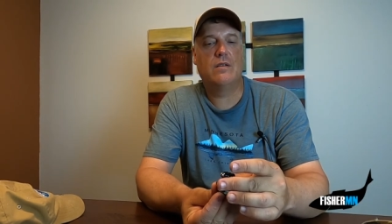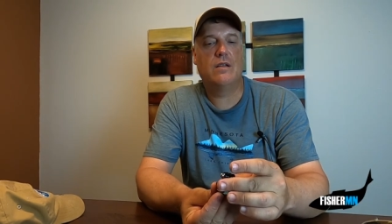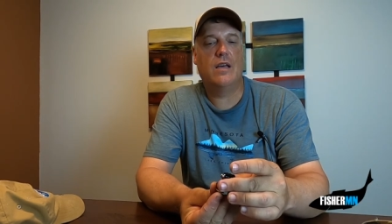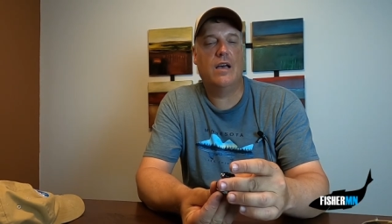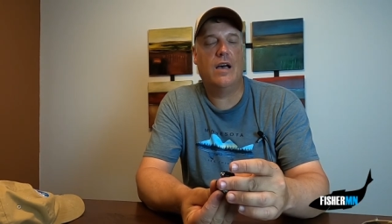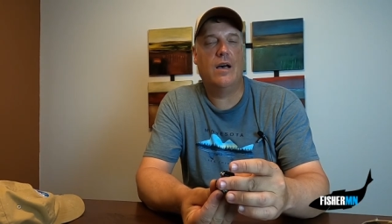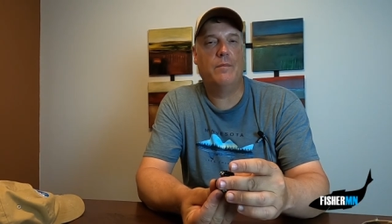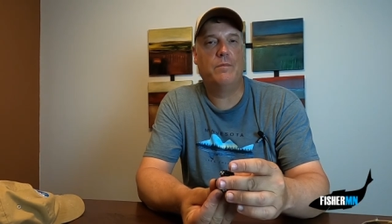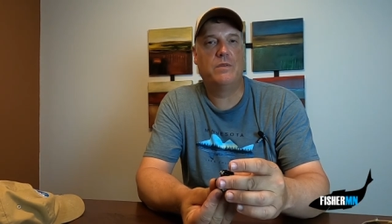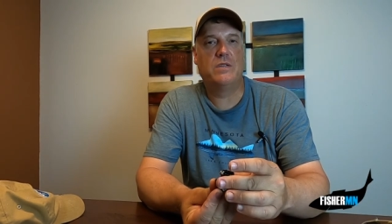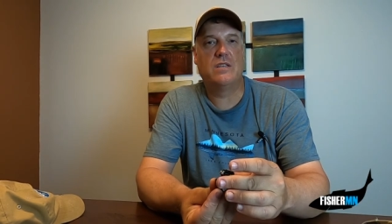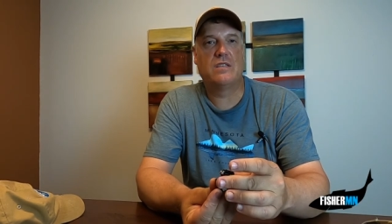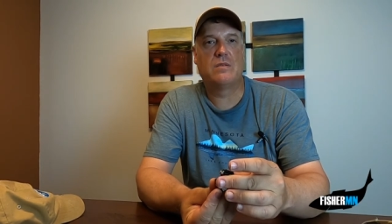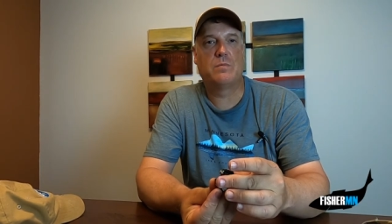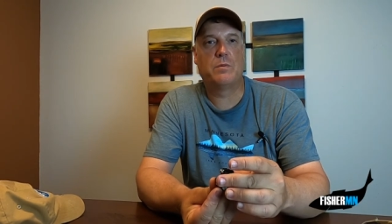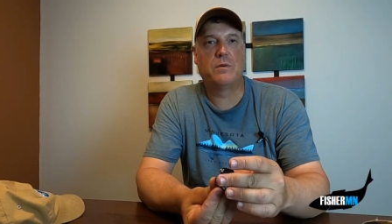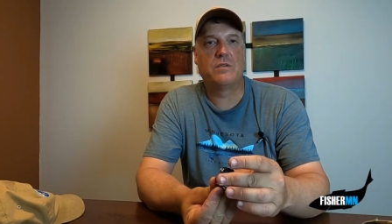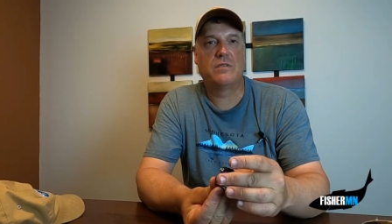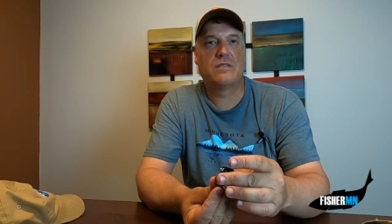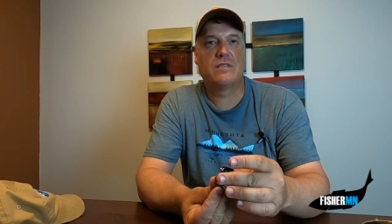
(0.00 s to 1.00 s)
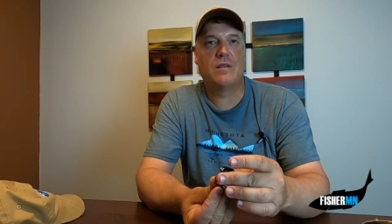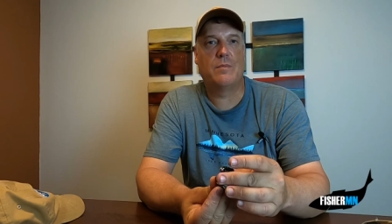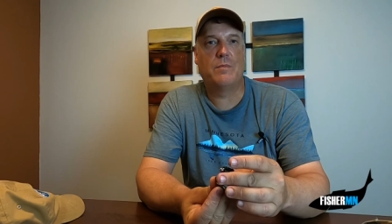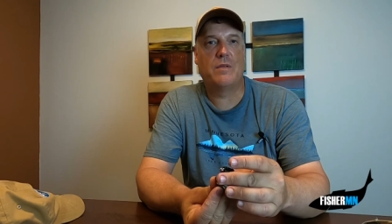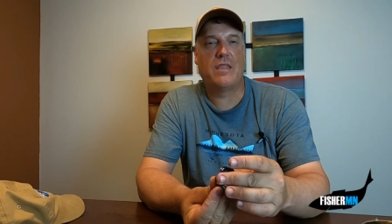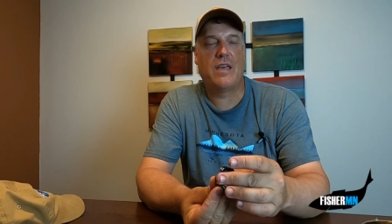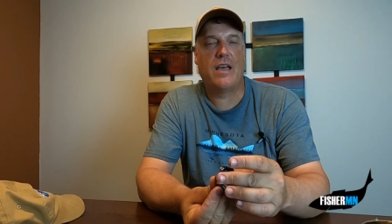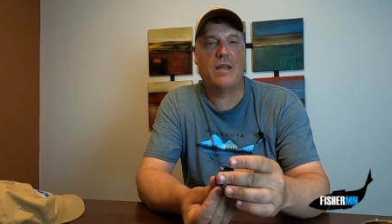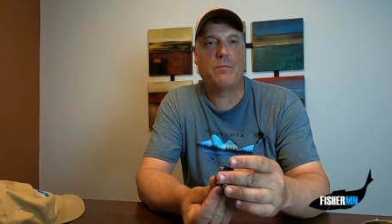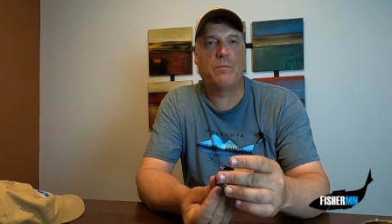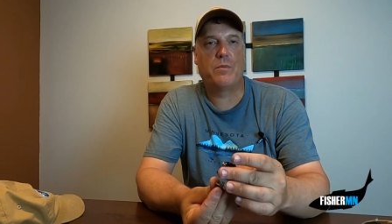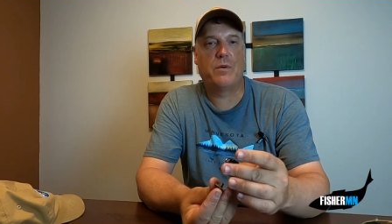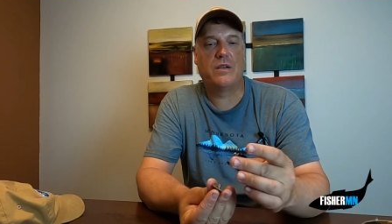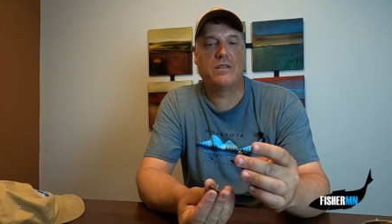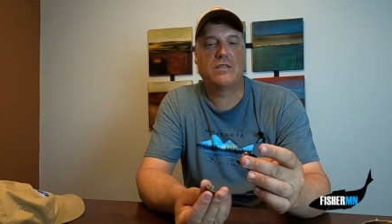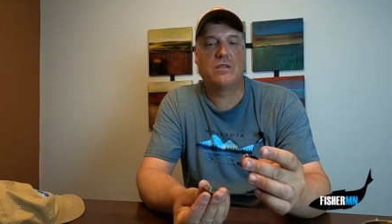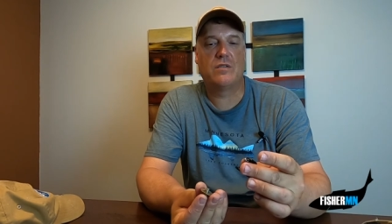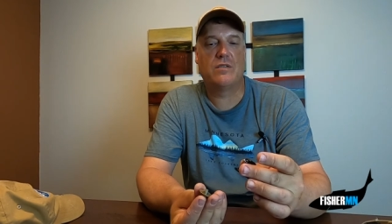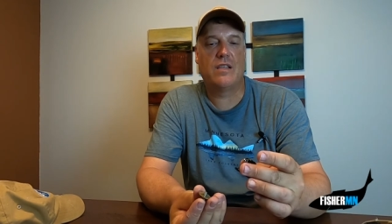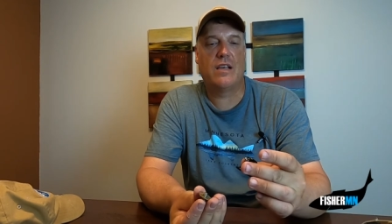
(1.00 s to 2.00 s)
um, disperse some of that
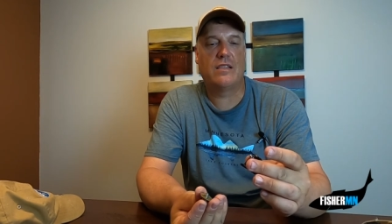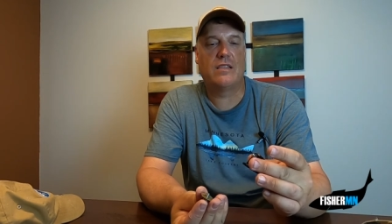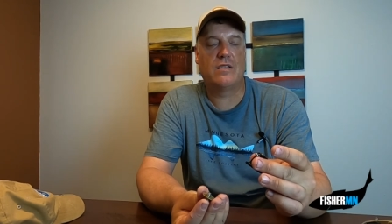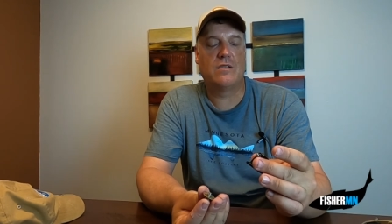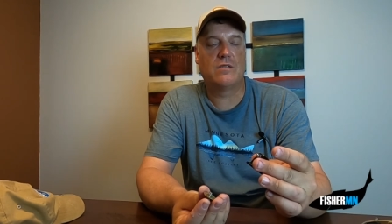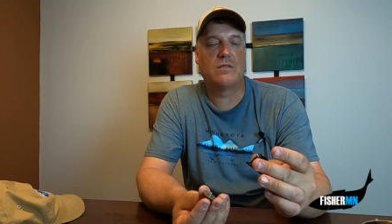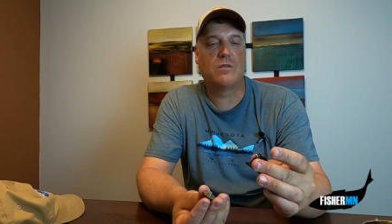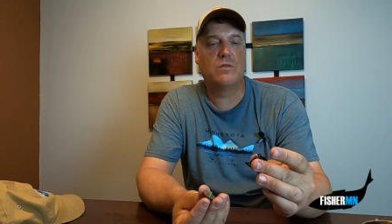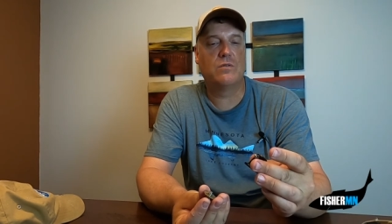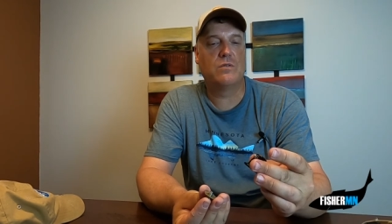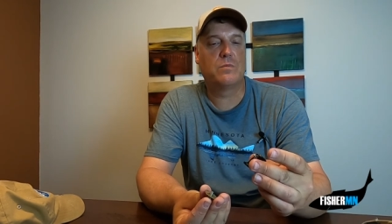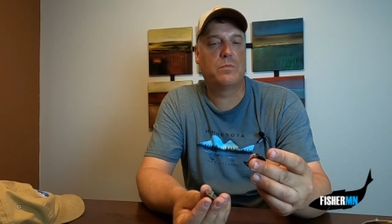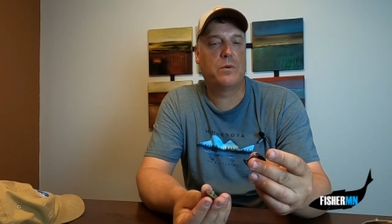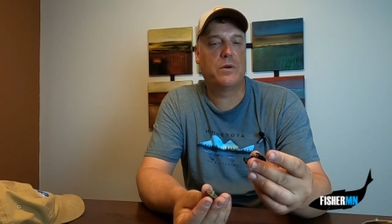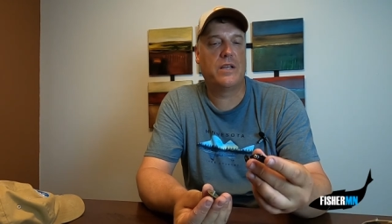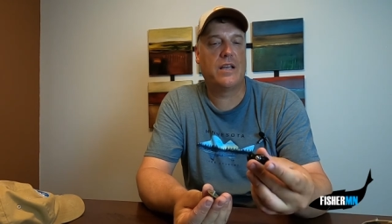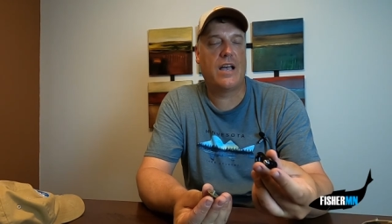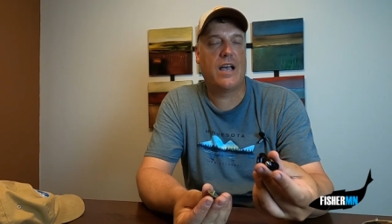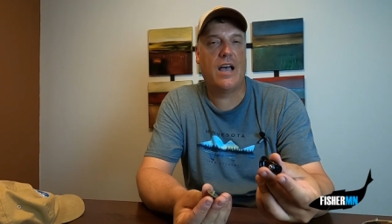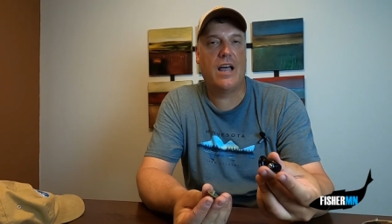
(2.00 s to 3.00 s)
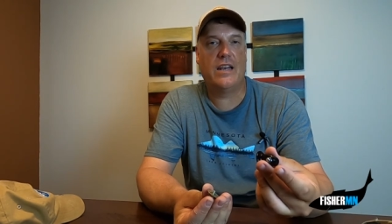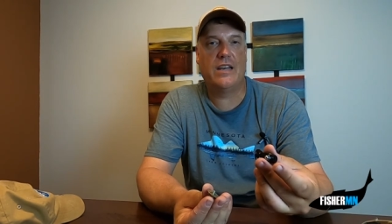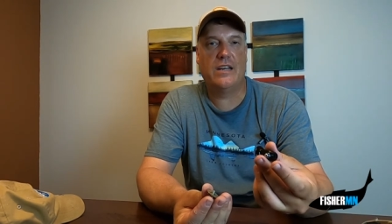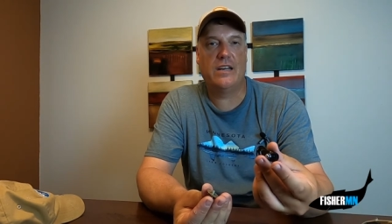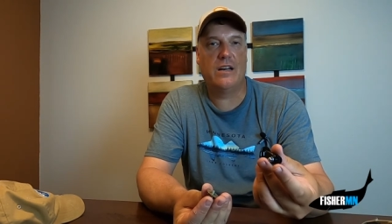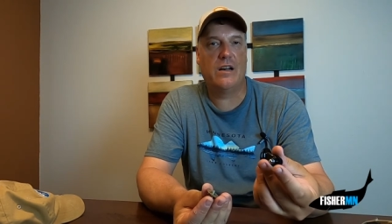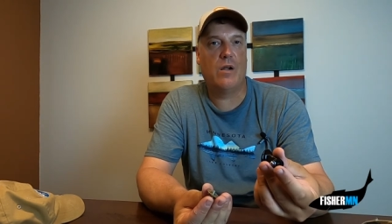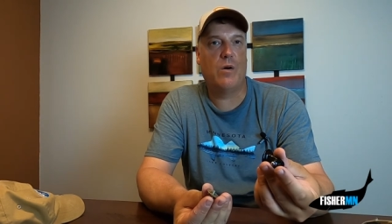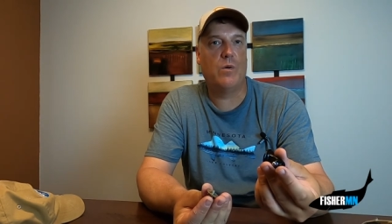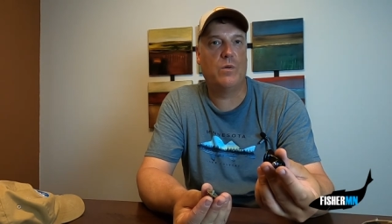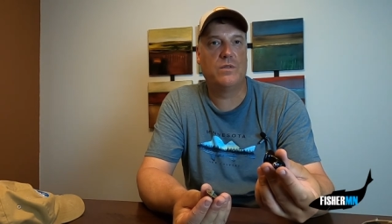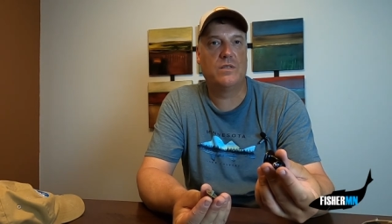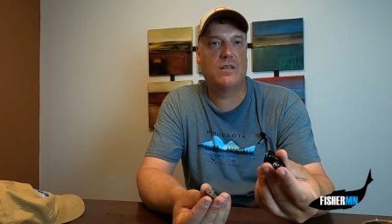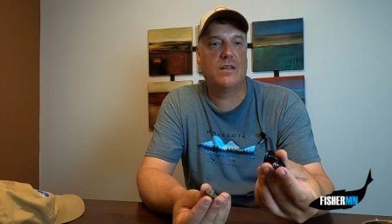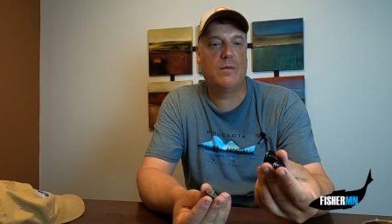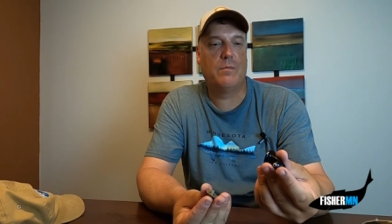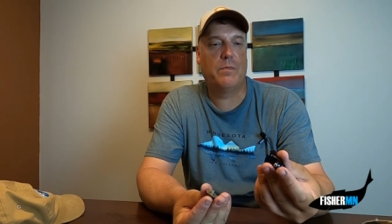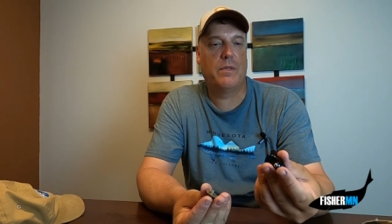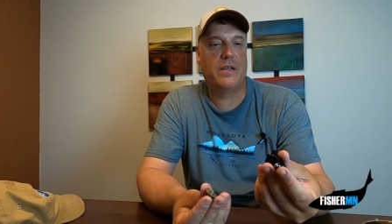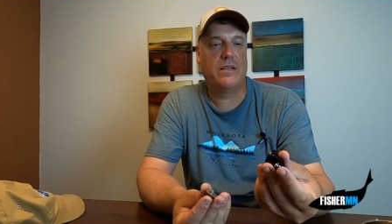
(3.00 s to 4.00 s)
pressure that the screw is putting on and it holds it
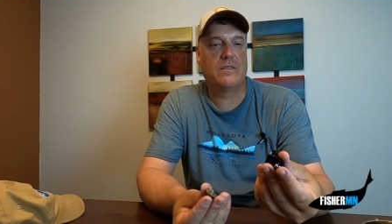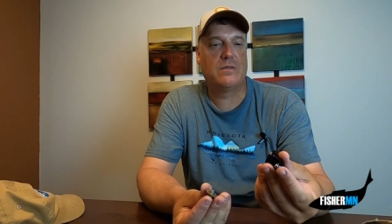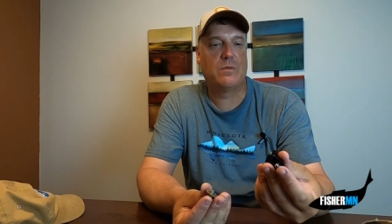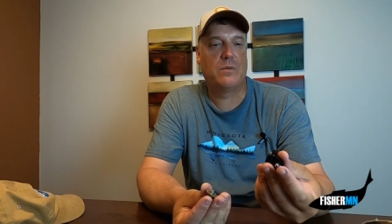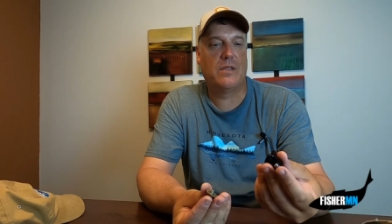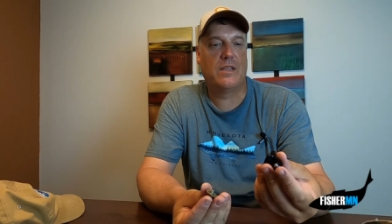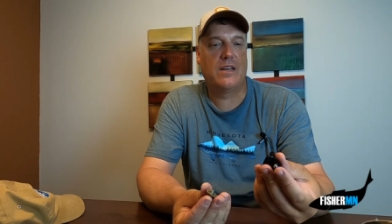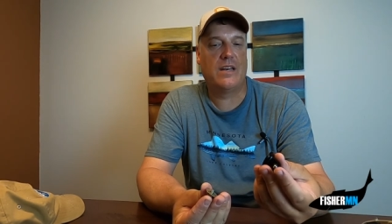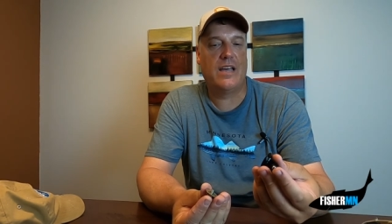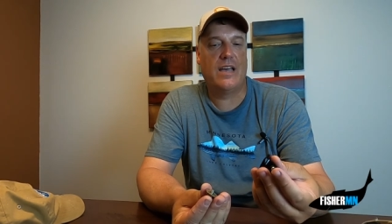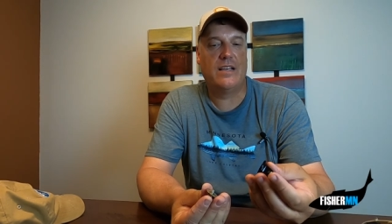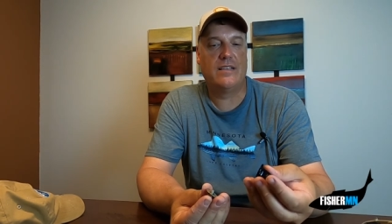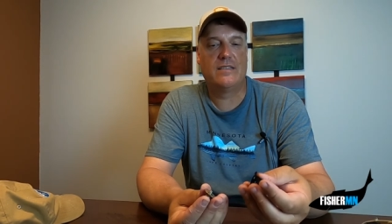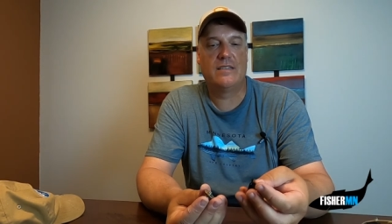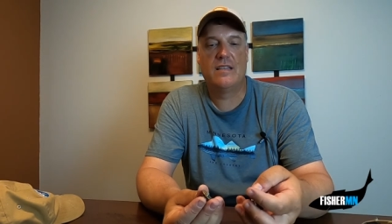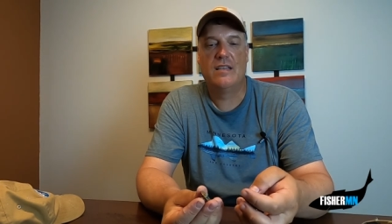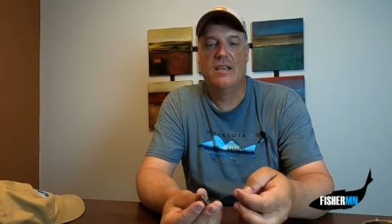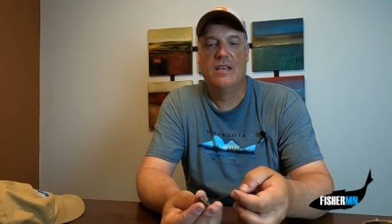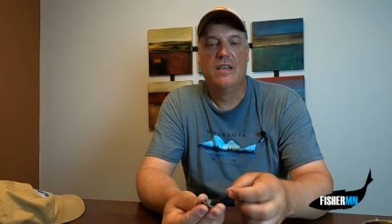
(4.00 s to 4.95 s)
in place really nice.